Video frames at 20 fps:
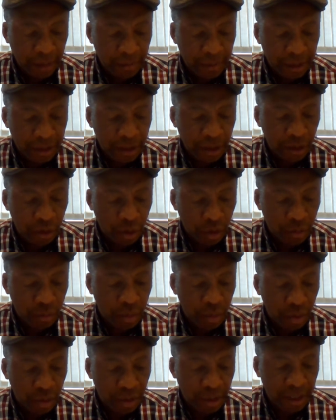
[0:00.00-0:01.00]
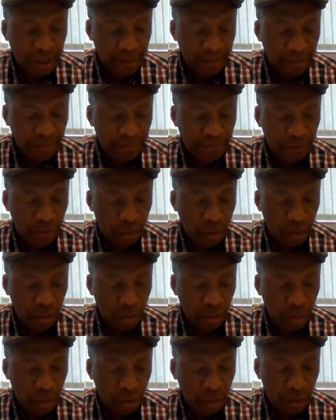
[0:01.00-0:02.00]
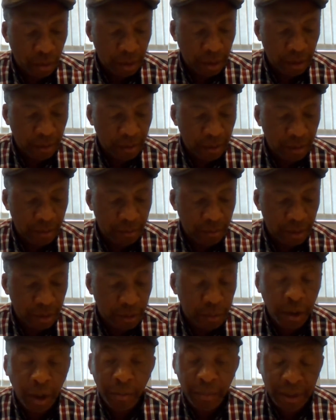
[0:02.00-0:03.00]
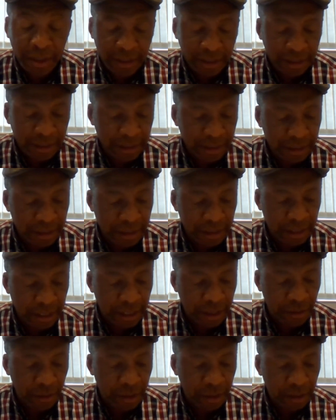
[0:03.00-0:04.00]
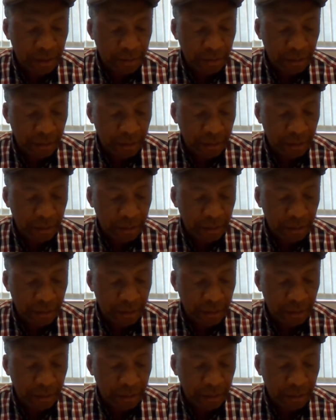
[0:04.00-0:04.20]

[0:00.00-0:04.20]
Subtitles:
It's a loan program for small businesses in the area.